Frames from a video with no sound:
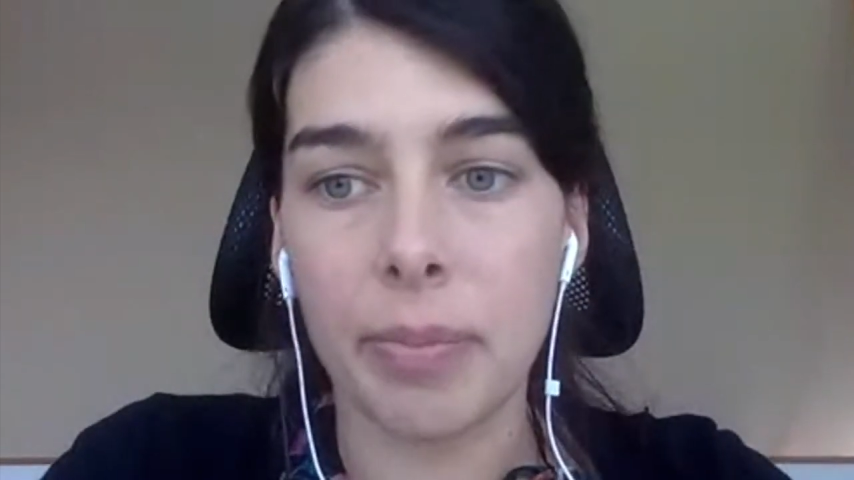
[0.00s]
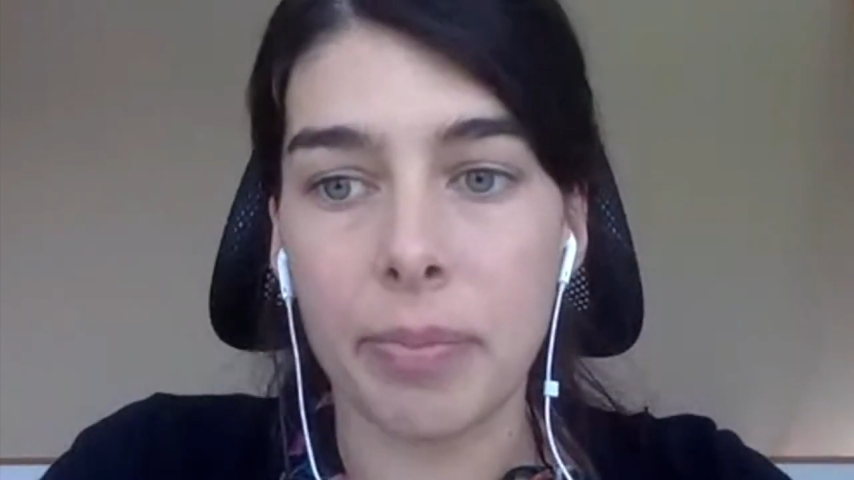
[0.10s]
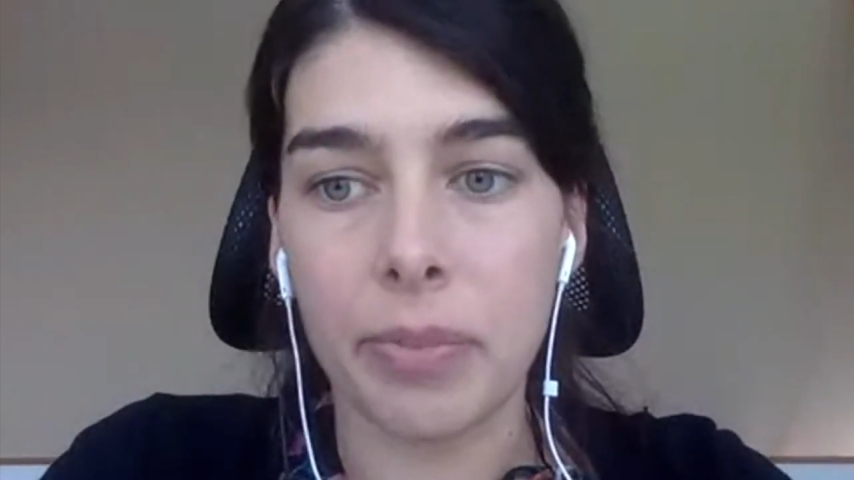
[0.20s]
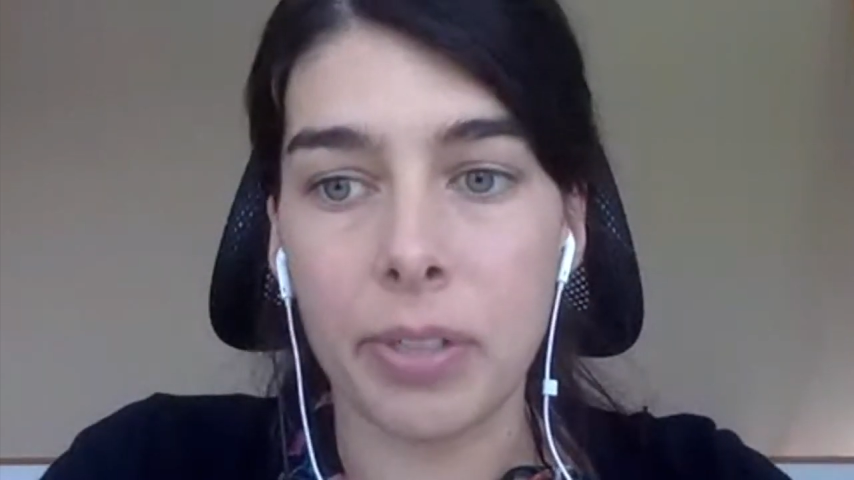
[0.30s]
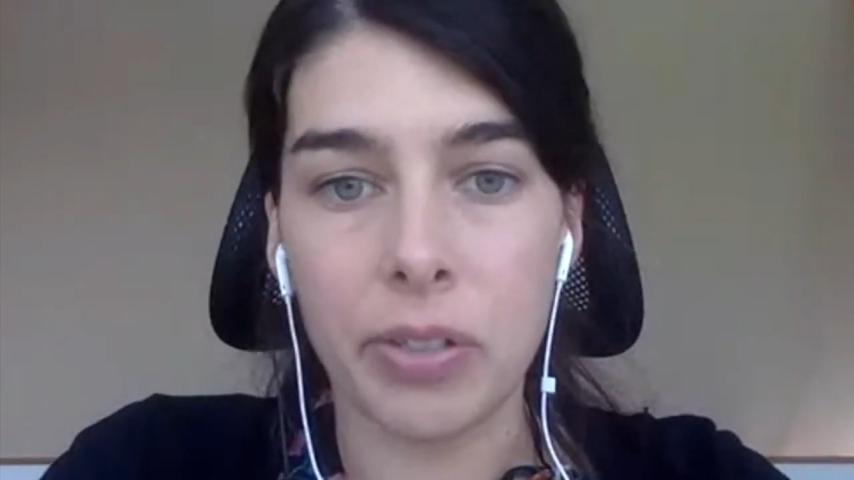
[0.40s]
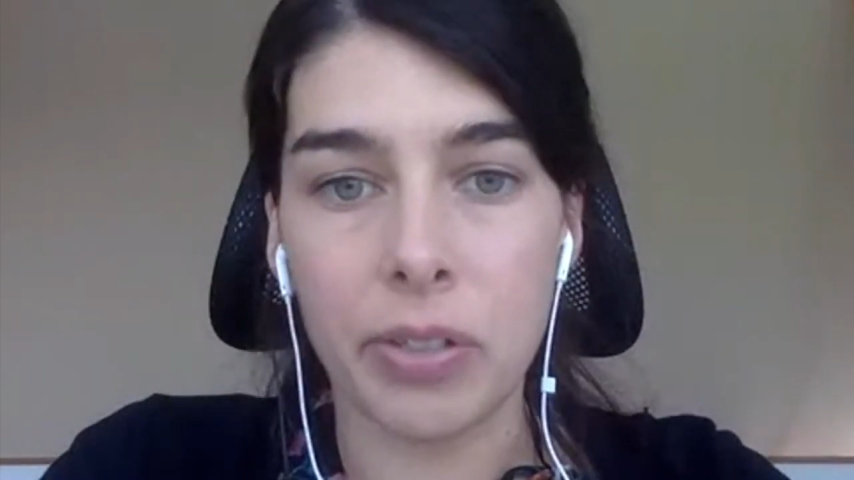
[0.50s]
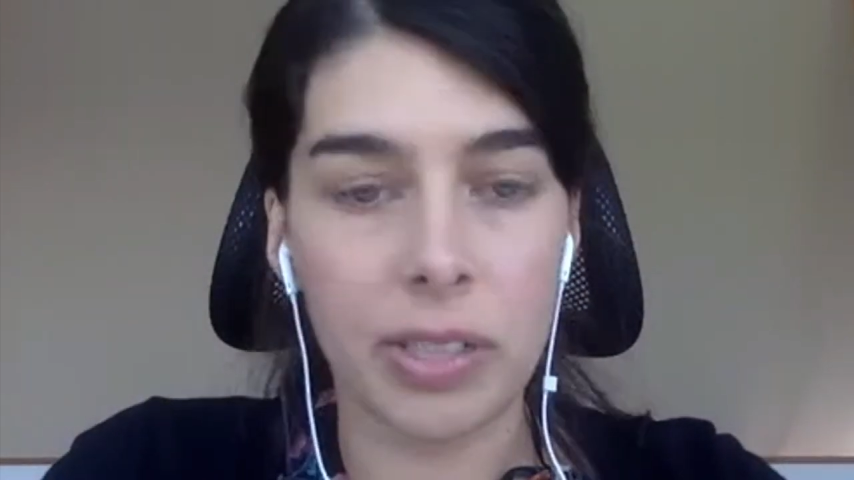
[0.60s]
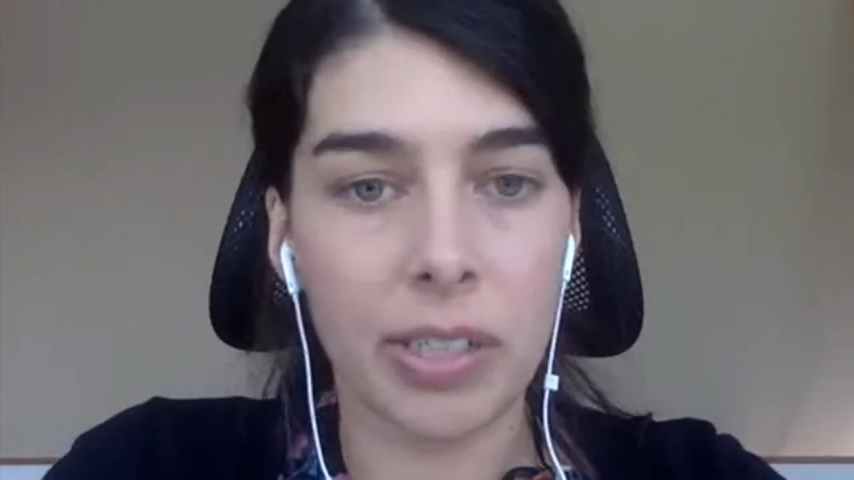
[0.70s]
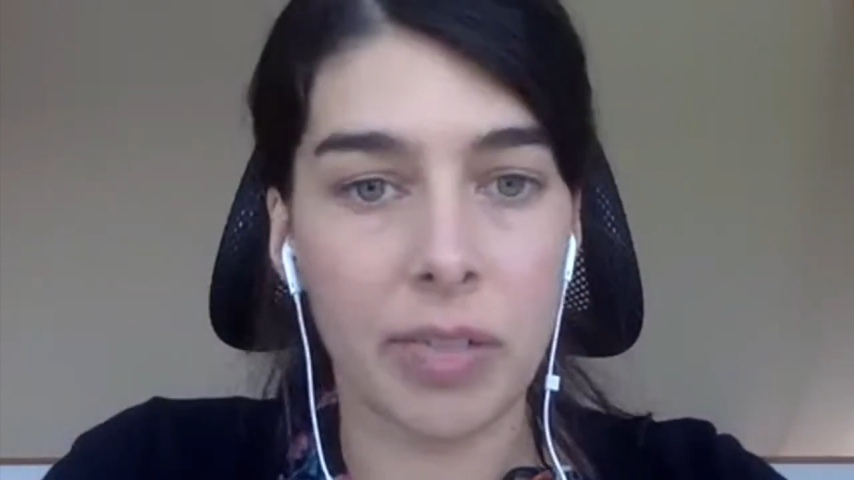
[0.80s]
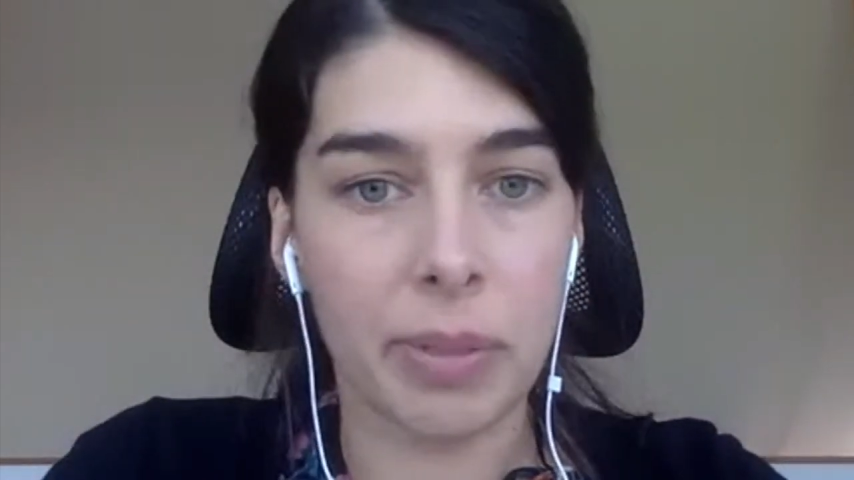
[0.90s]

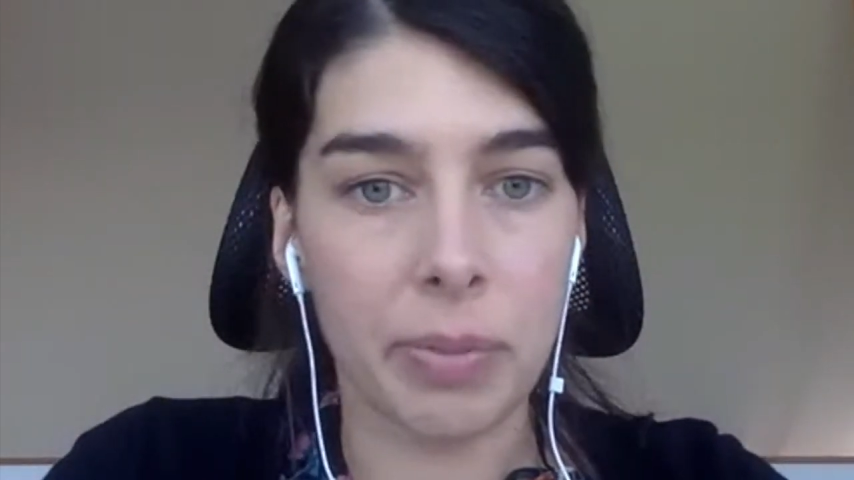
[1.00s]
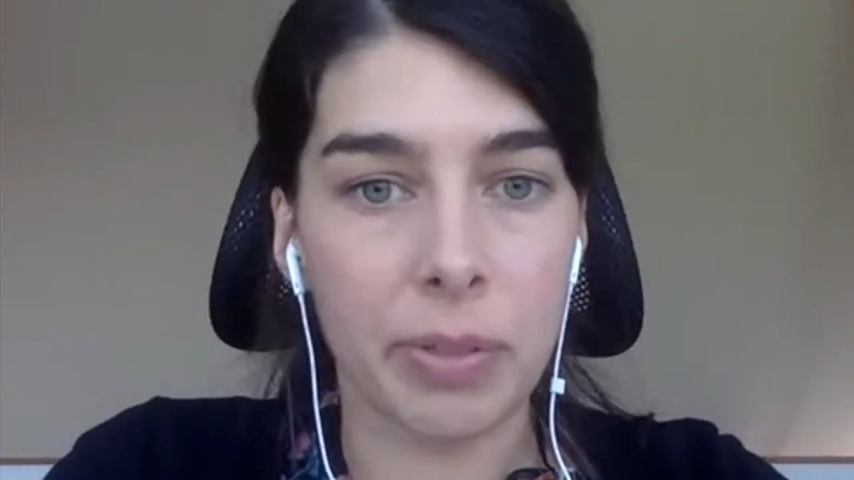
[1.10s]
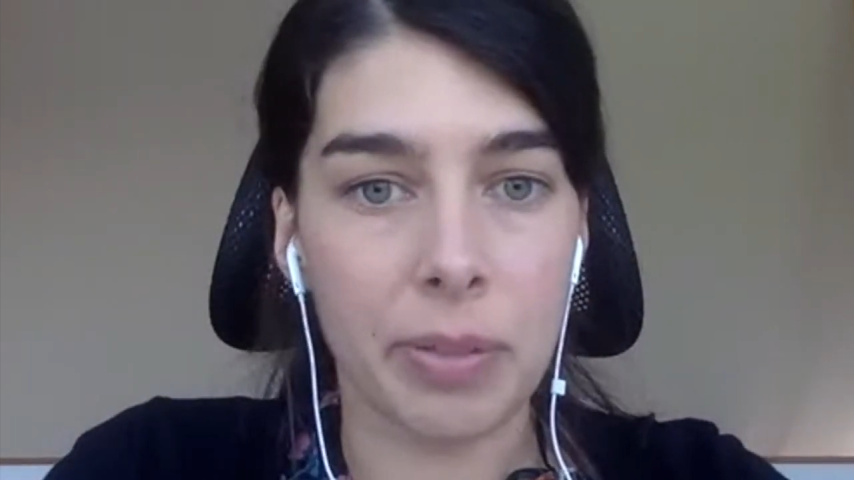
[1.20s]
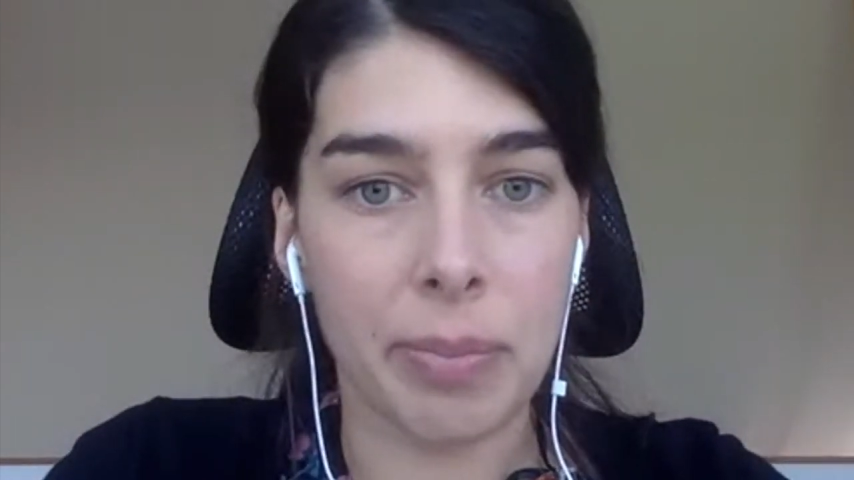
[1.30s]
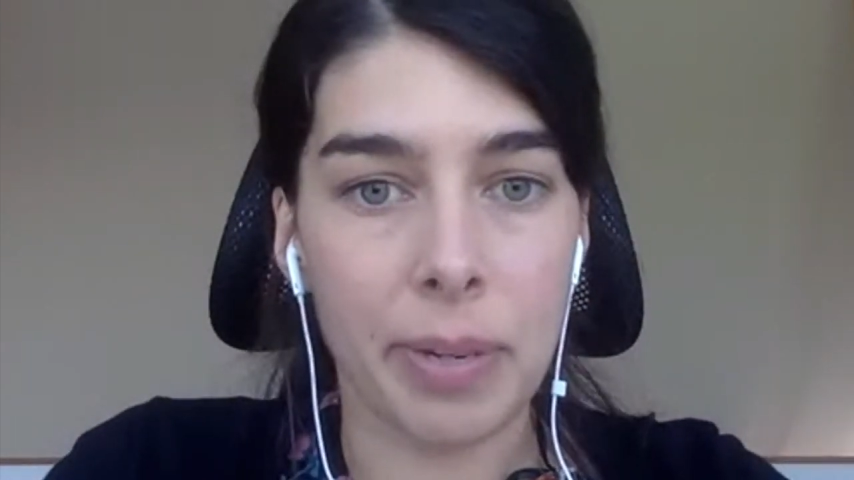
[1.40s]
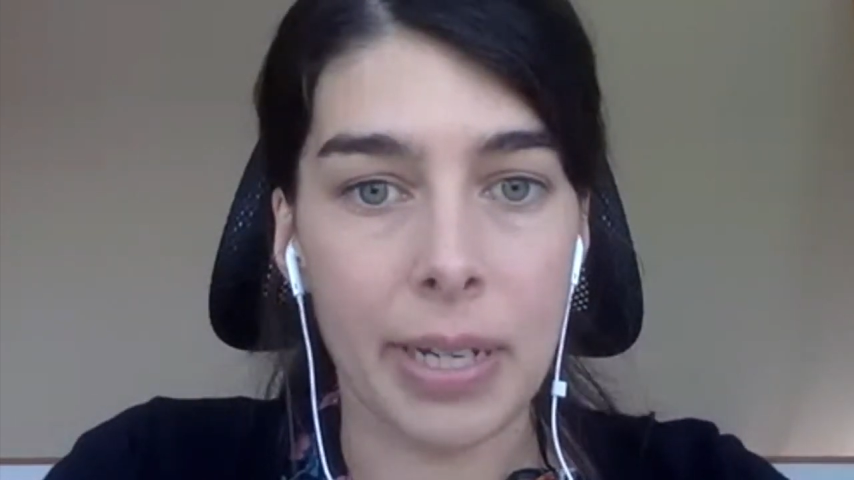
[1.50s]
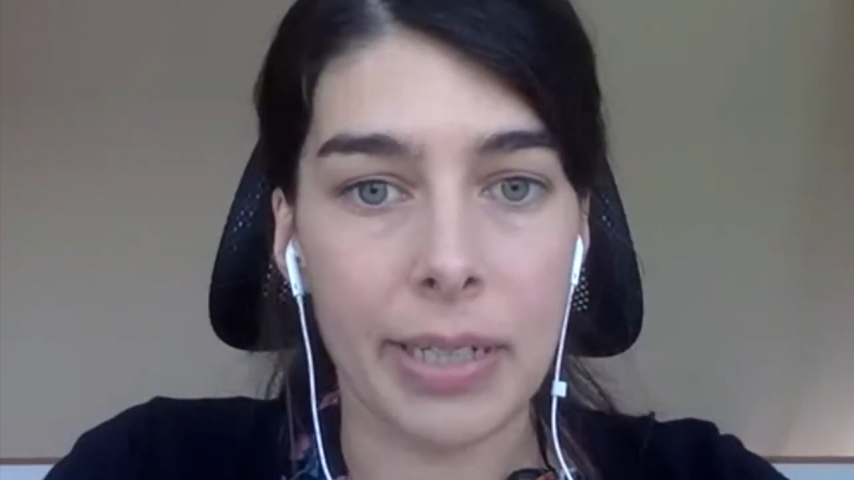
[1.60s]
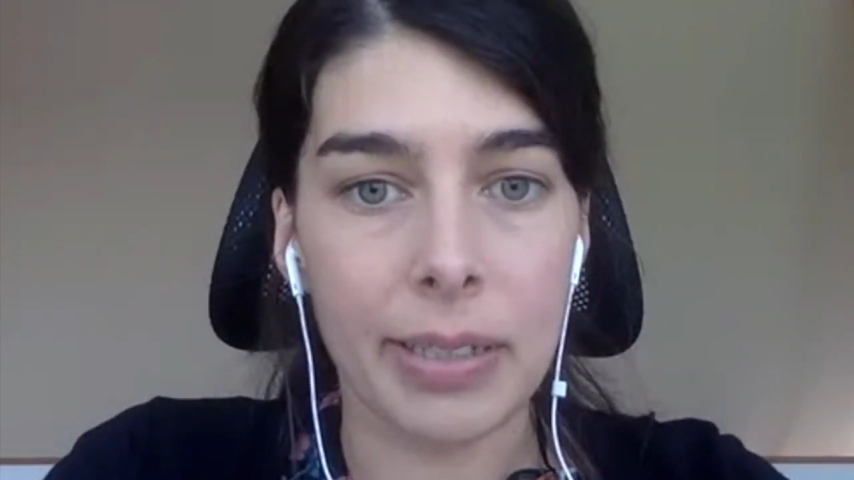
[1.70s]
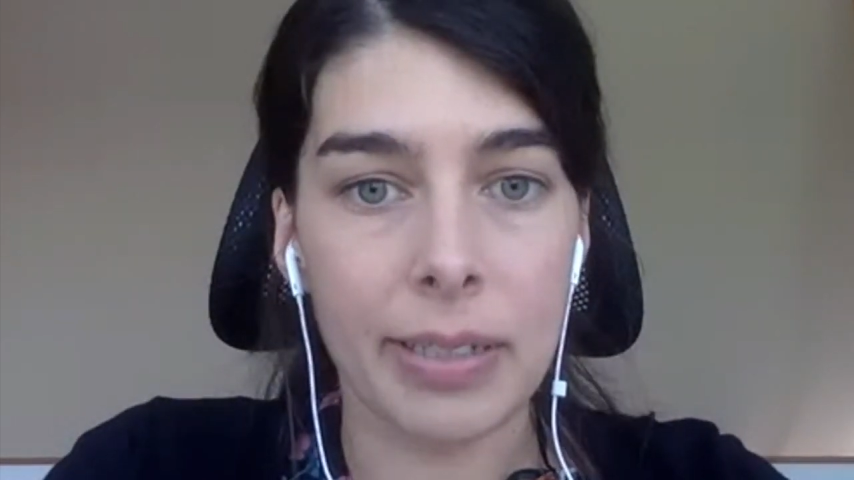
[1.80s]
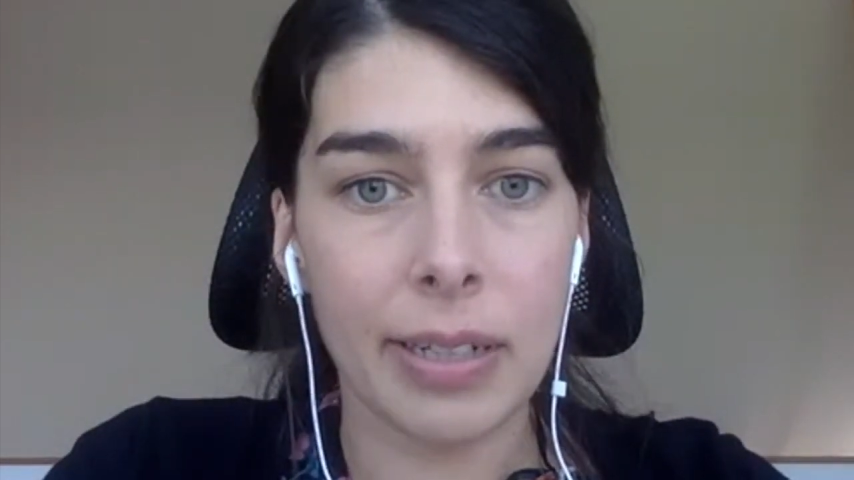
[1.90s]
restrictions have been put in
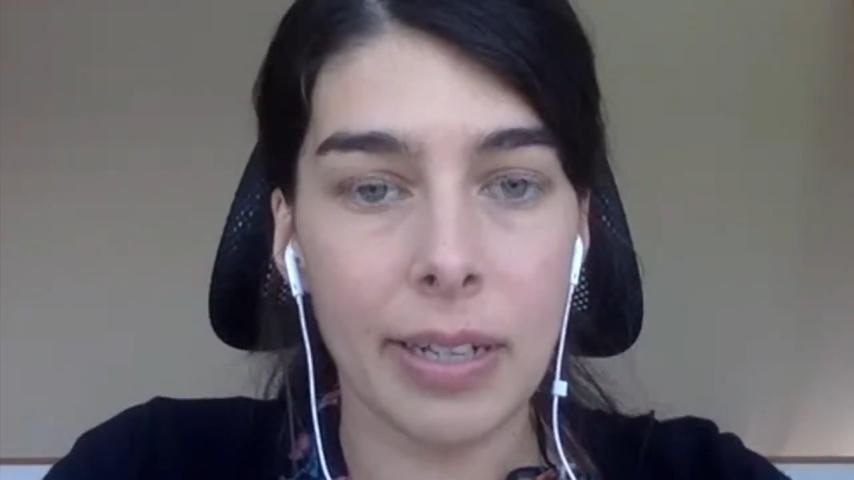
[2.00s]
place.